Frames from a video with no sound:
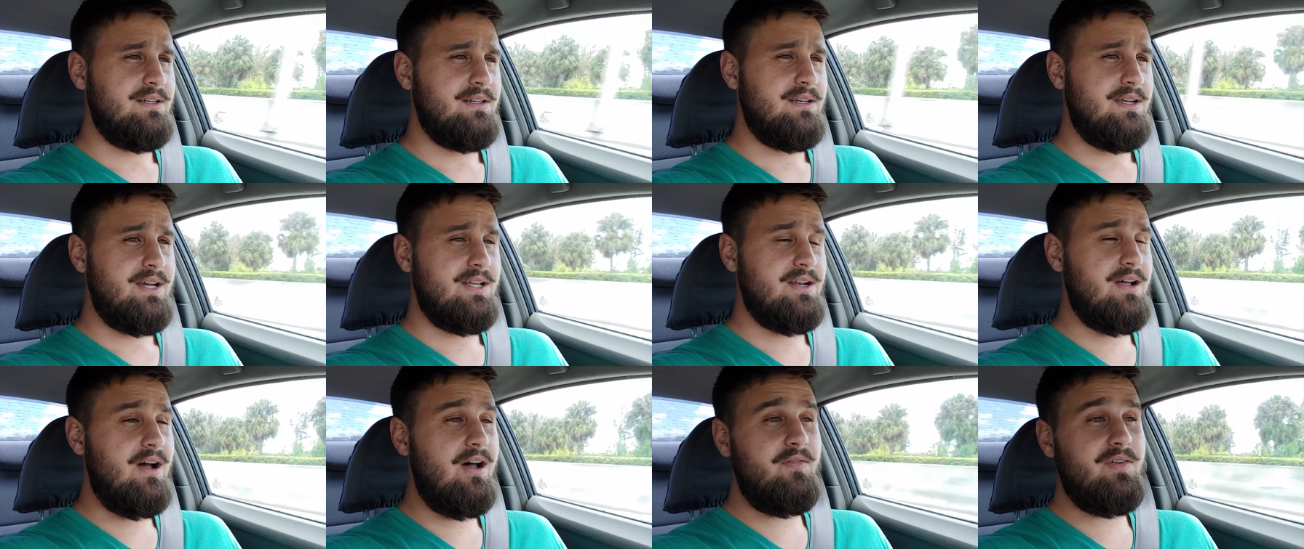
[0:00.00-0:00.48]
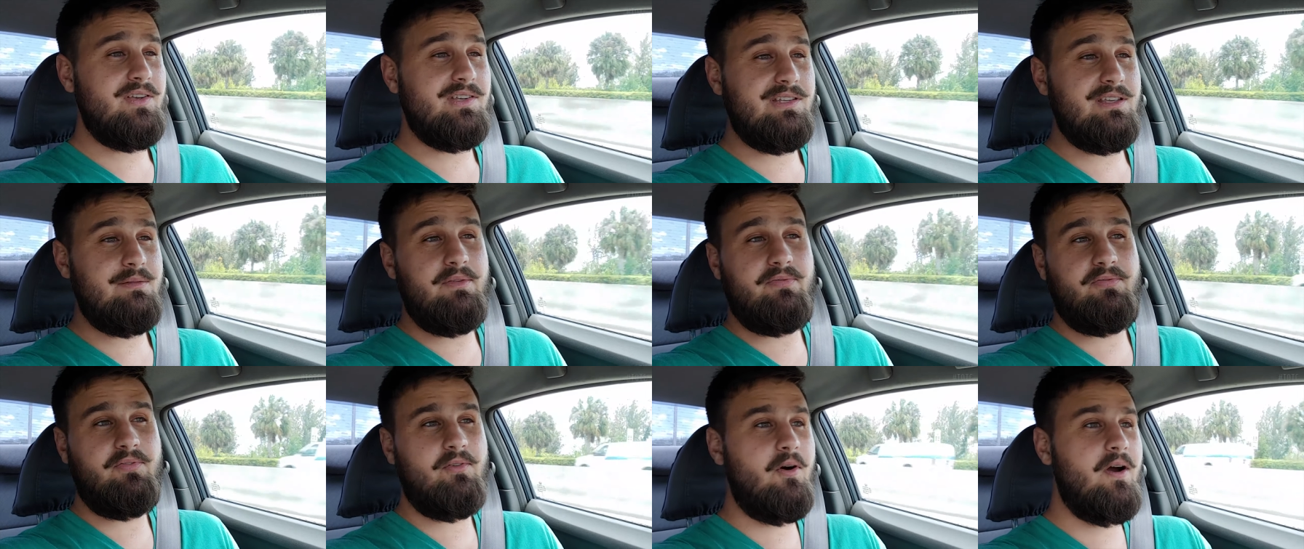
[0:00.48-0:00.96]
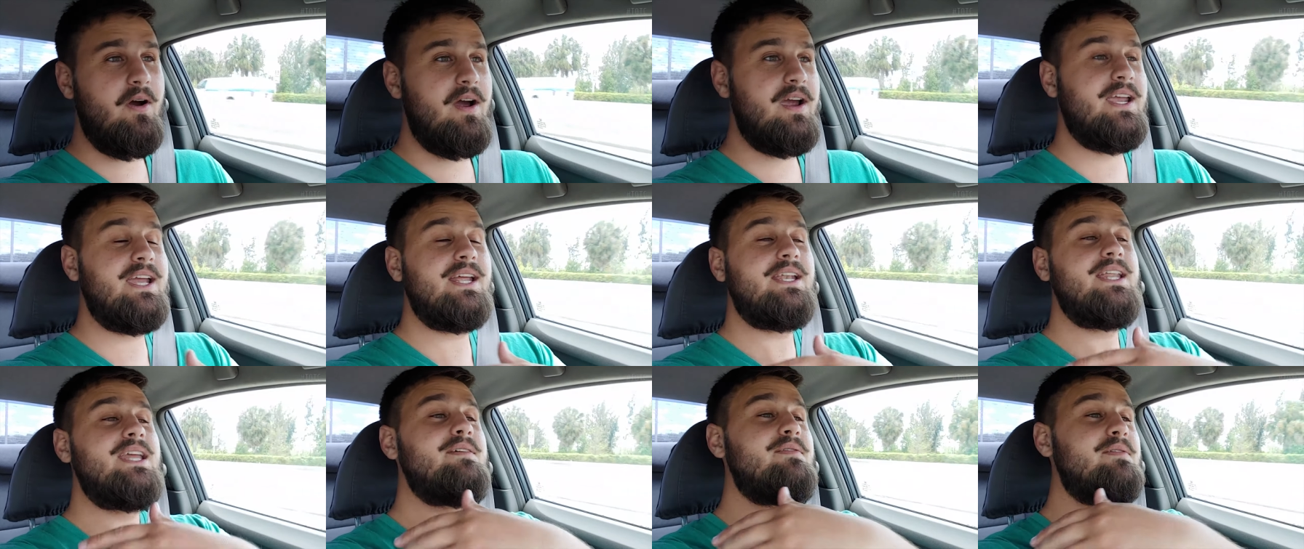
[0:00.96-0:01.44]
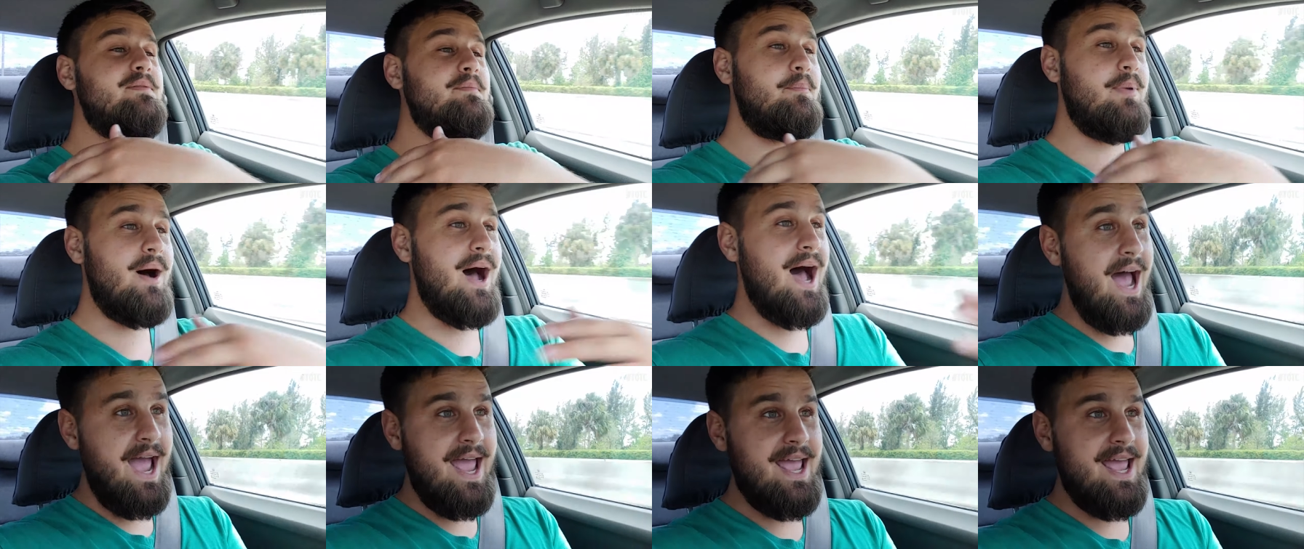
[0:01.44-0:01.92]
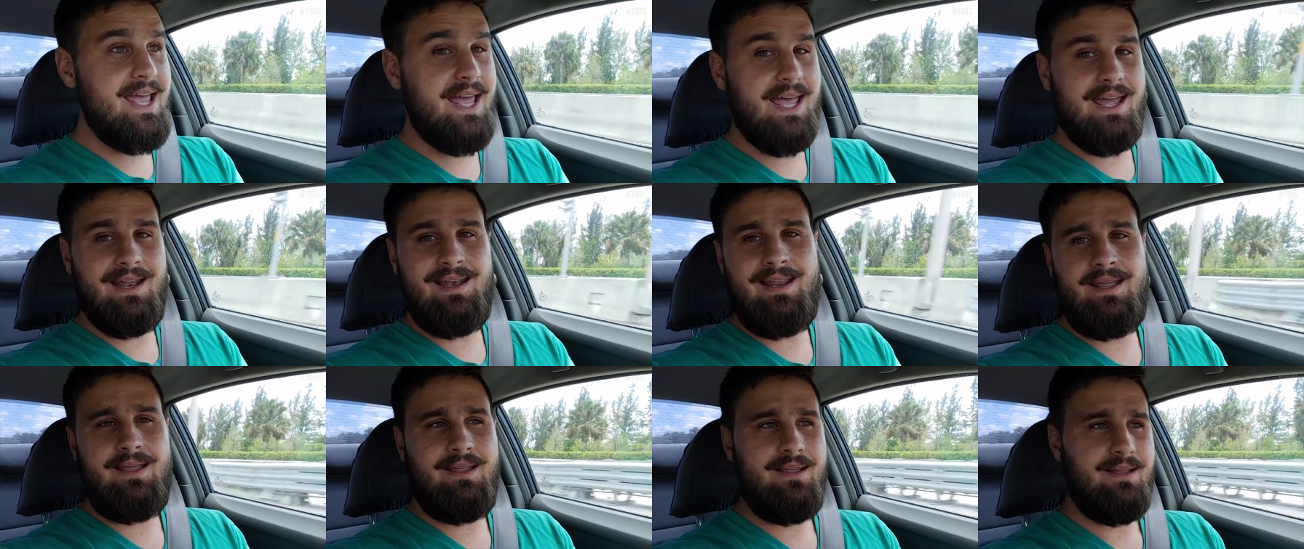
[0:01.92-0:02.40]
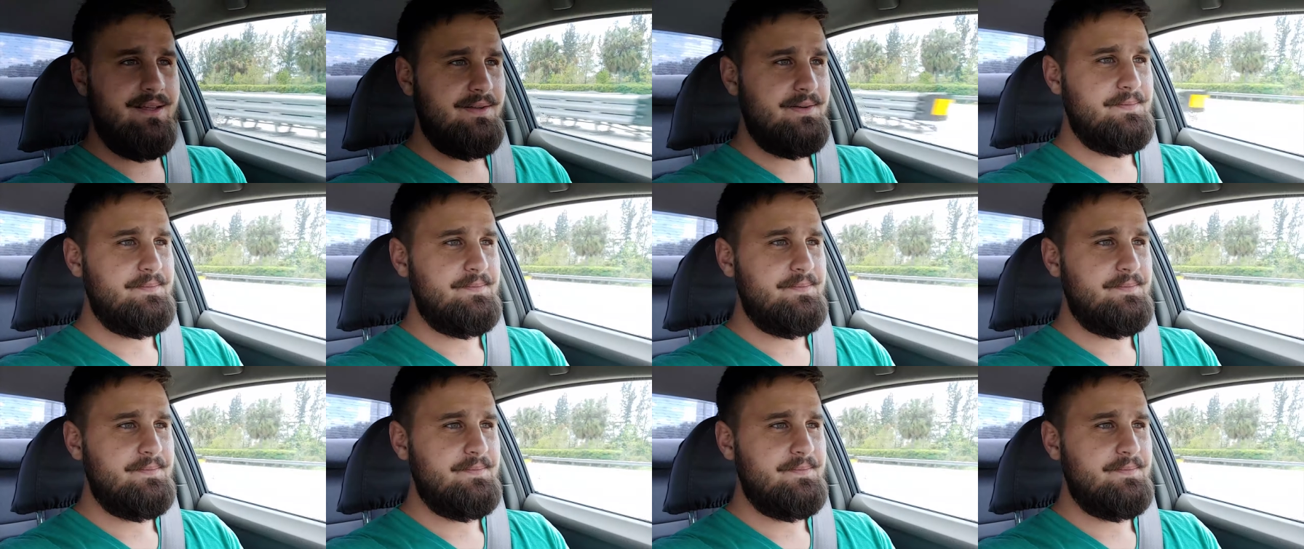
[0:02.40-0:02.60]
And obviously before I can even buy any,